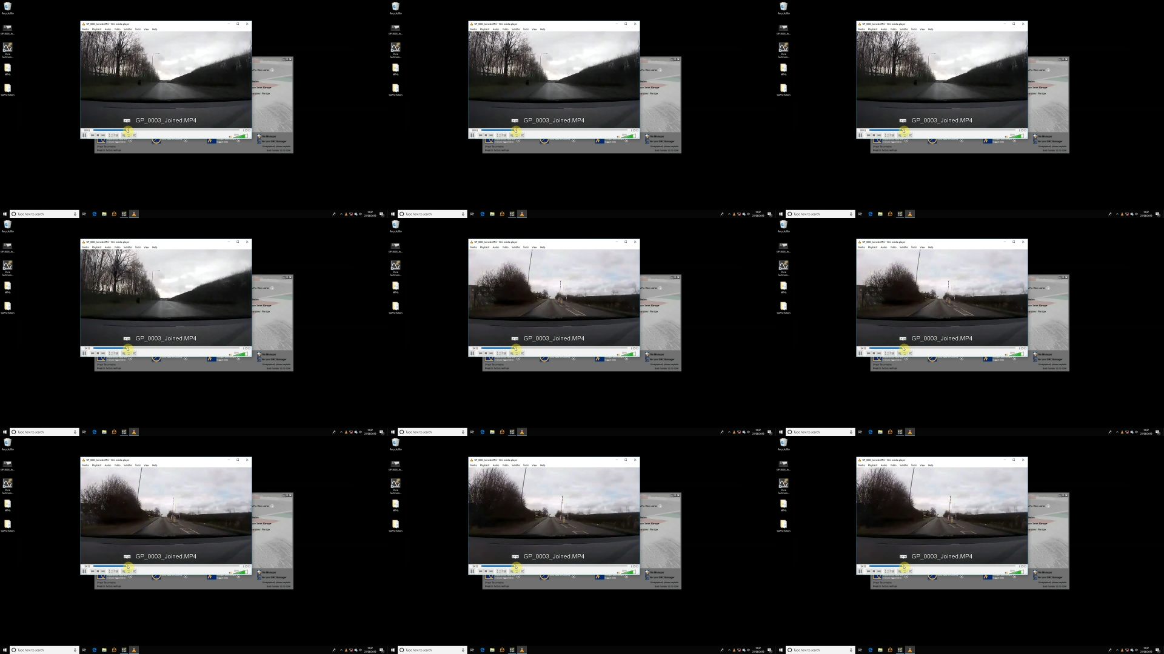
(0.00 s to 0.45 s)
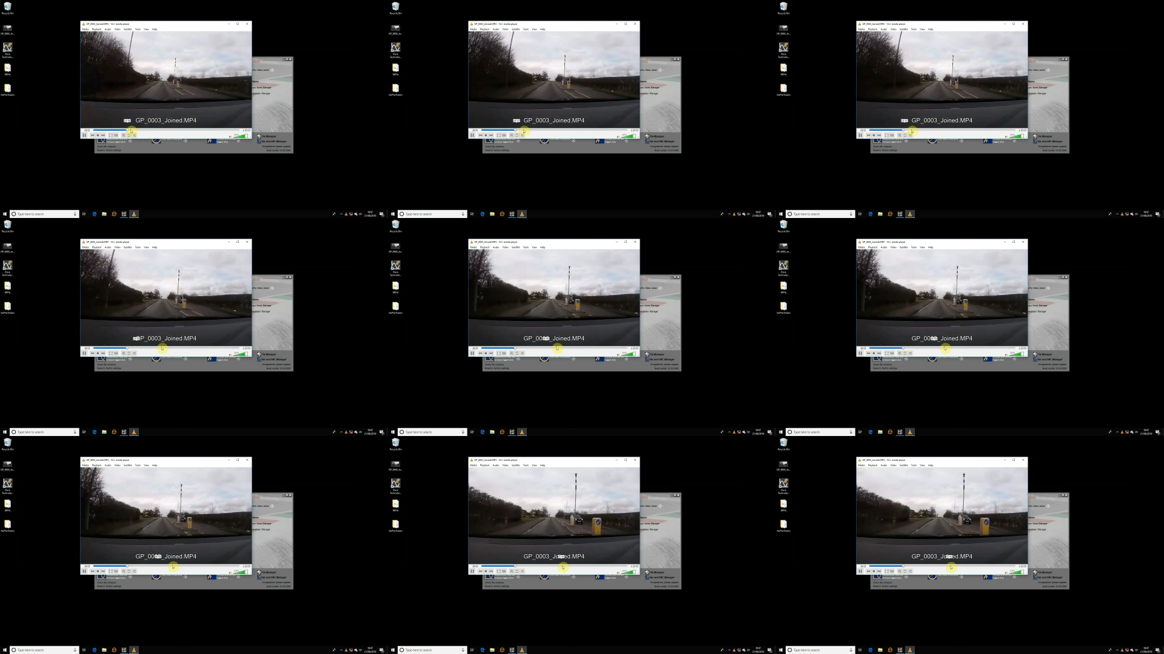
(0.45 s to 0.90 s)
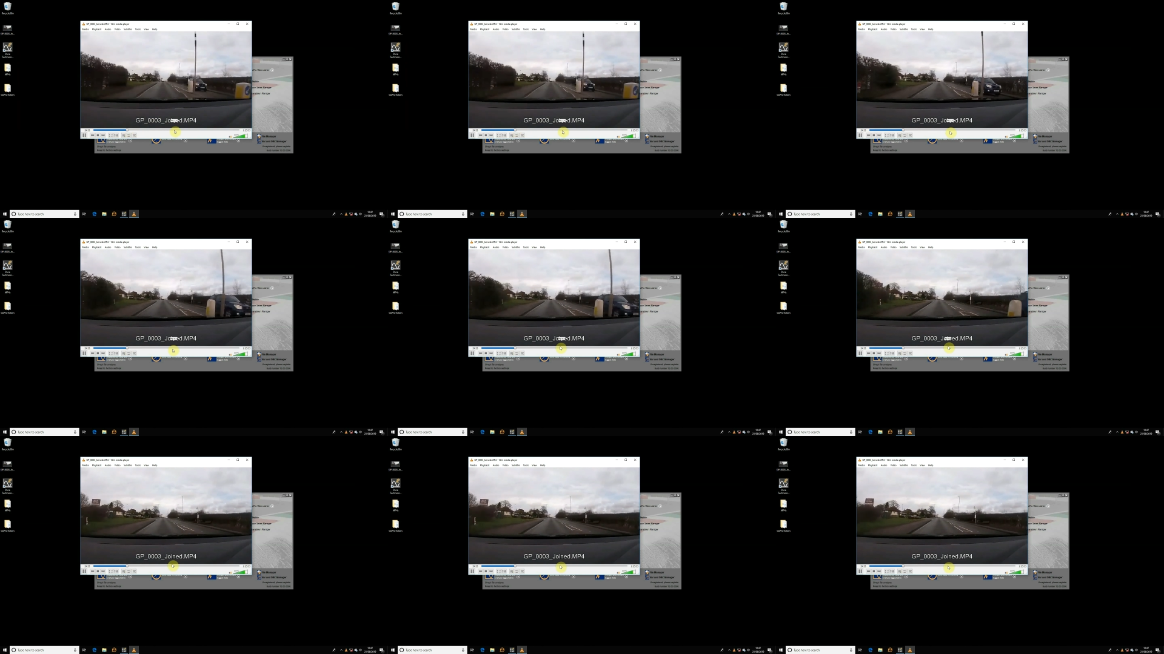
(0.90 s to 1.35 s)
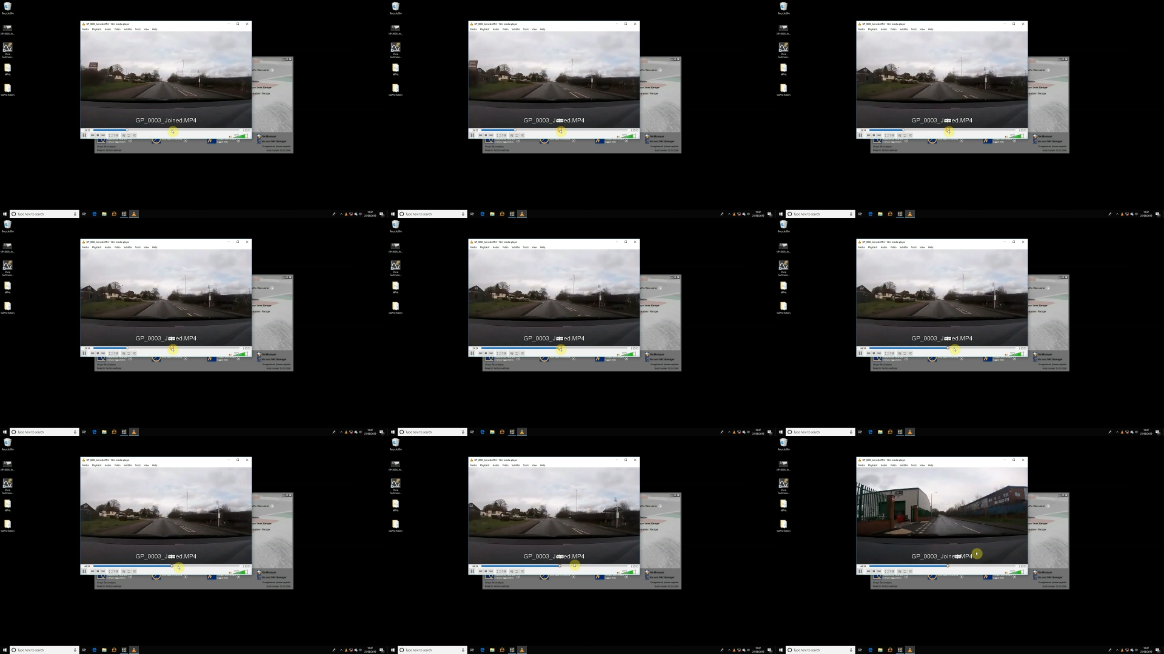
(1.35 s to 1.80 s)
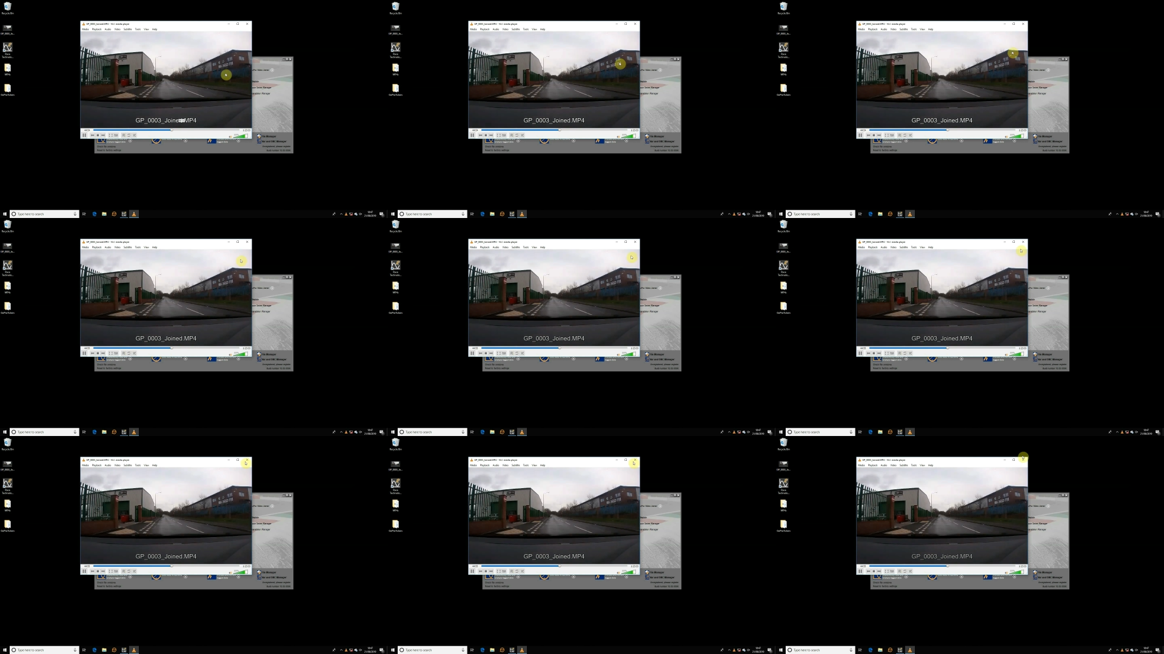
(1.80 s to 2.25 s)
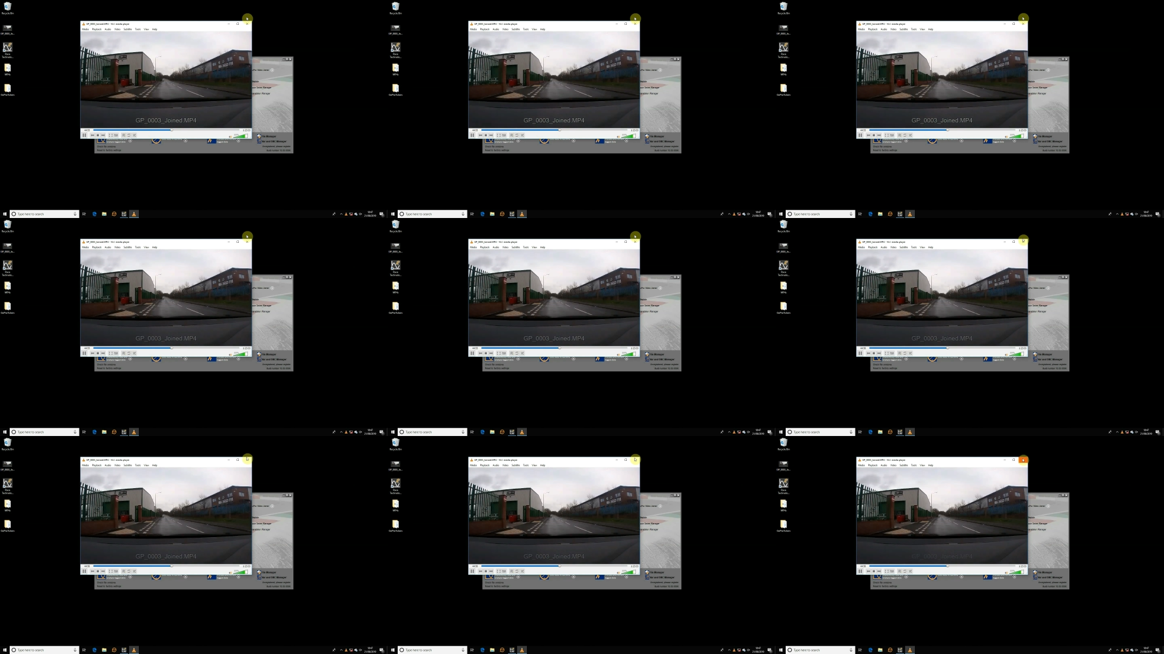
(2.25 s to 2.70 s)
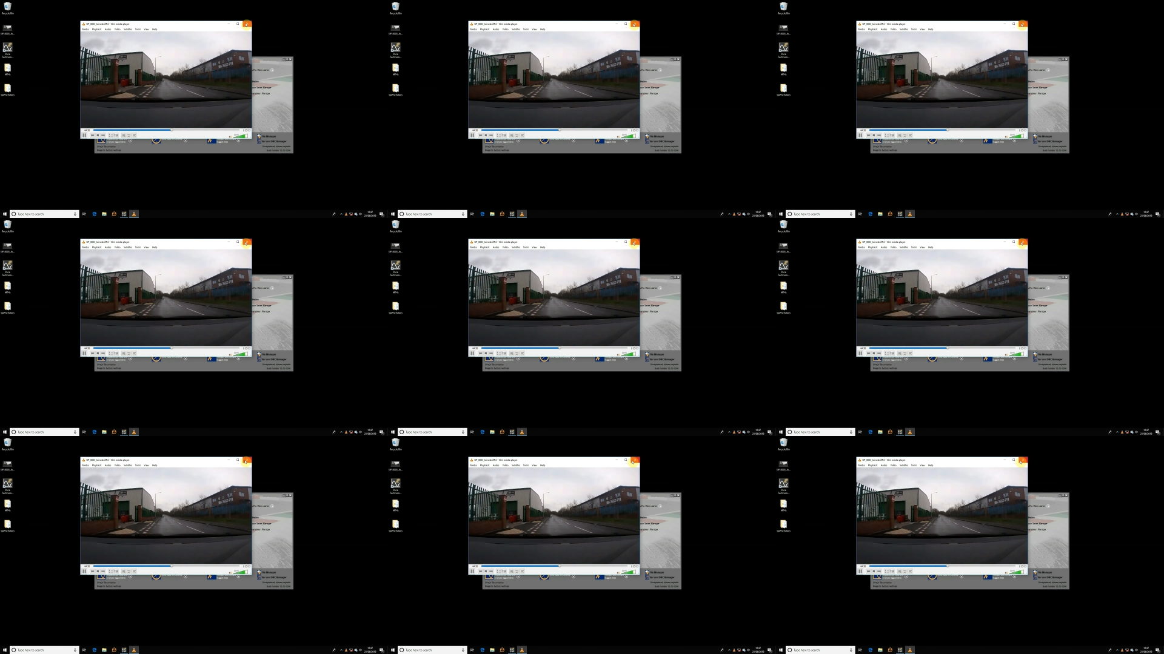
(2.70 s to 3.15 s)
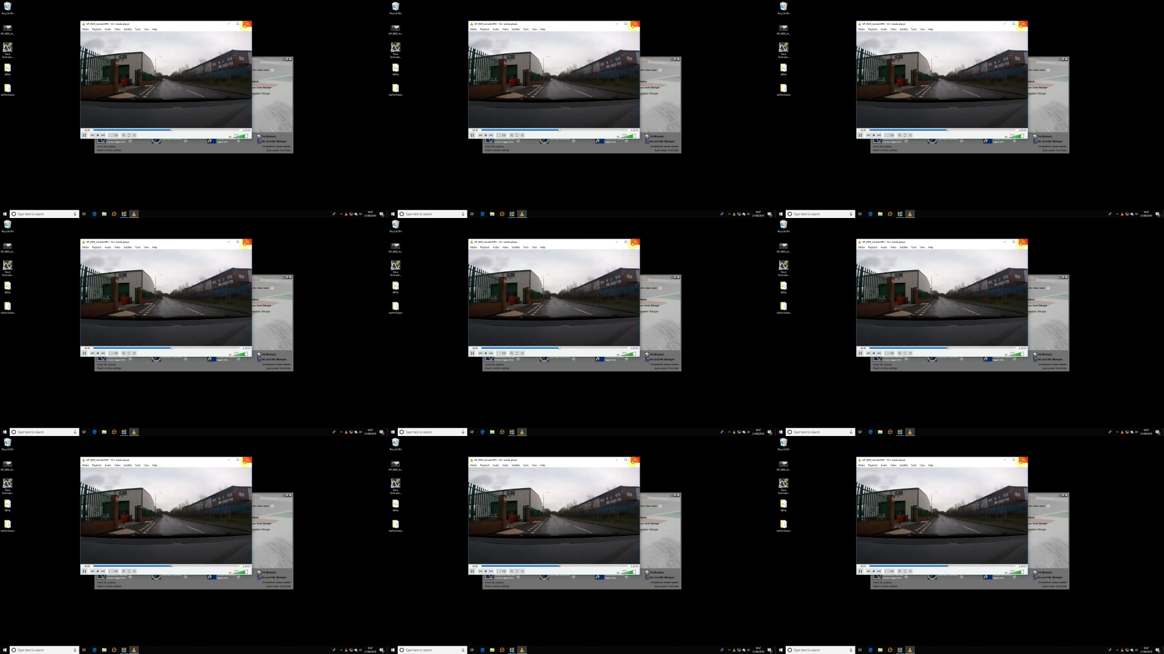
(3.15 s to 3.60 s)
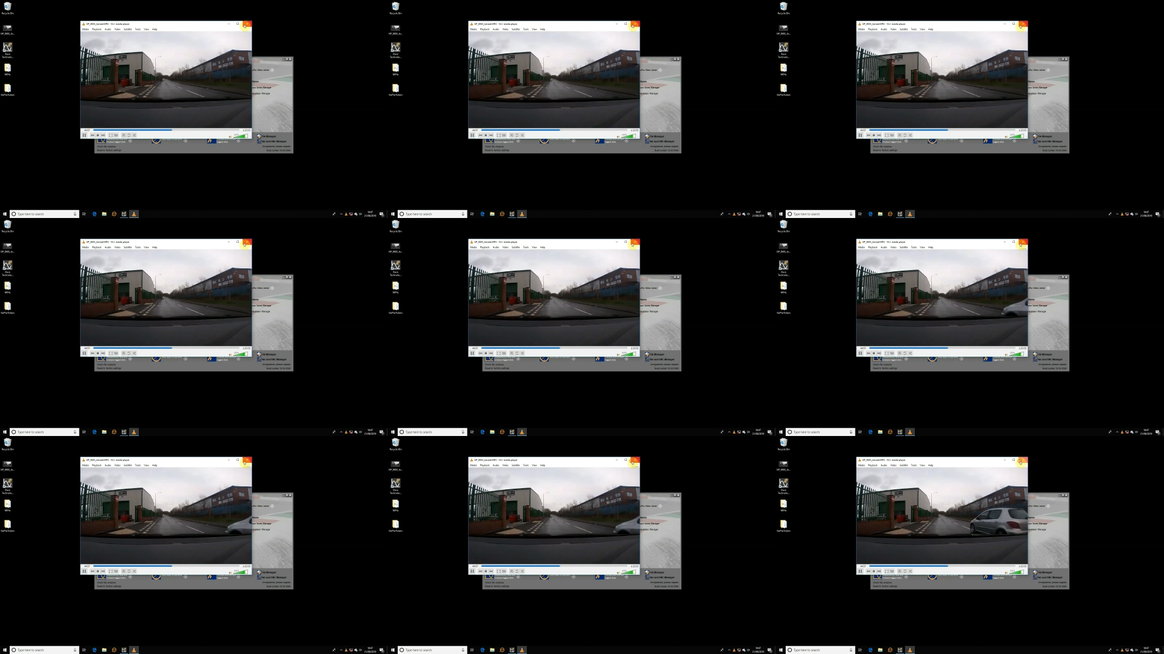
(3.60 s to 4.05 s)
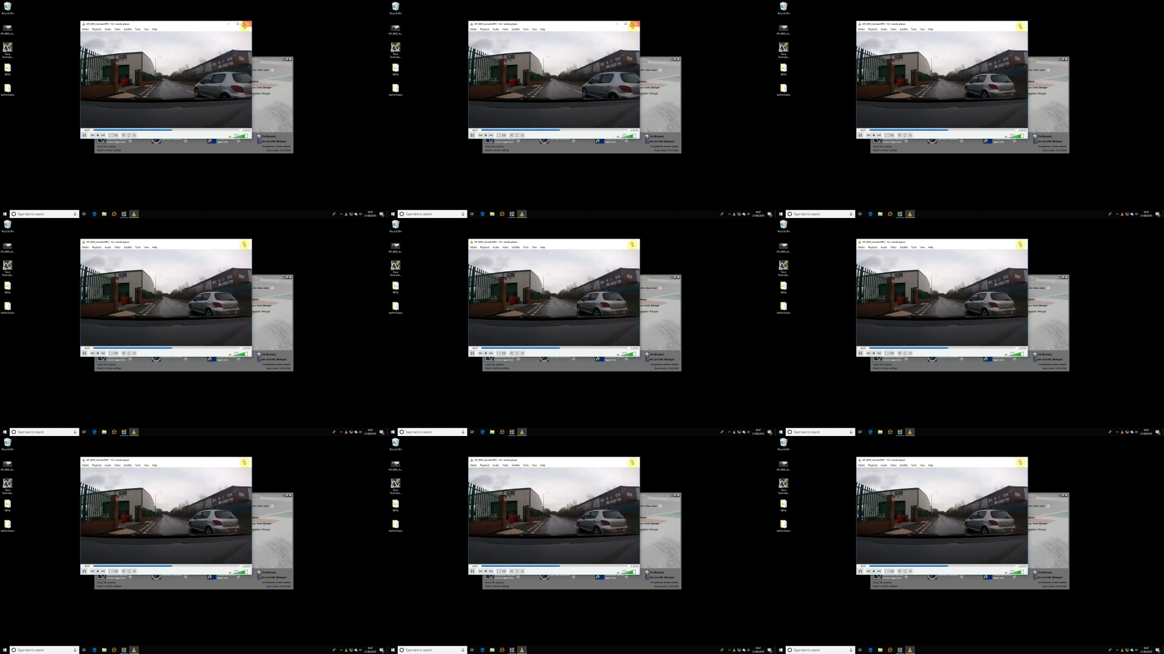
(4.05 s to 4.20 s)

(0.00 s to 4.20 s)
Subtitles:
No face is visible, so there are no lips to read.